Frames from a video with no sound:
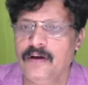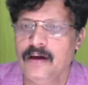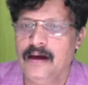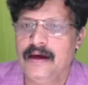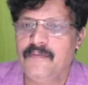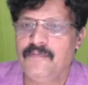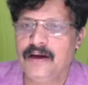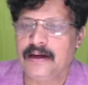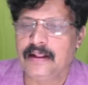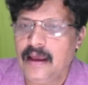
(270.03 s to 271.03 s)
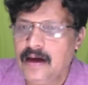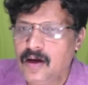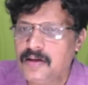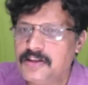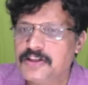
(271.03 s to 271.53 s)
If I click on
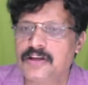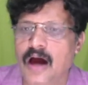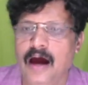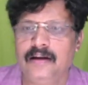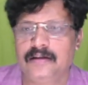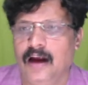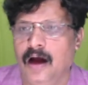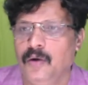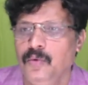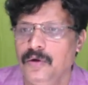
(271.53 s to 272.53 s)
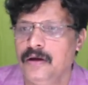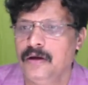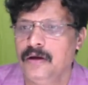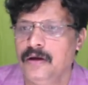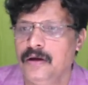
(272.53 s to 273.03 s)
start now,
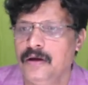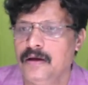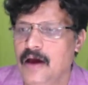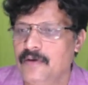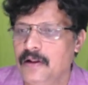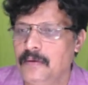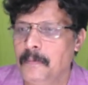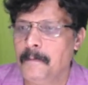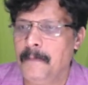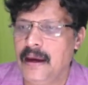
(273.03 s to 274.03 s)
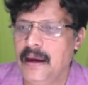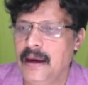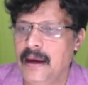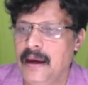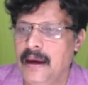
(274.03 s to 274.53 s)
see I will make
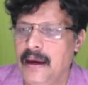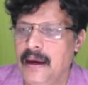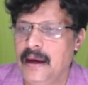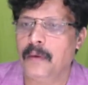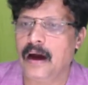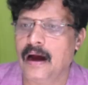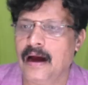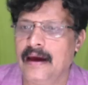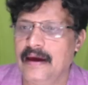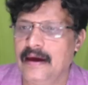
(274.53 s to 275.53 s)
now my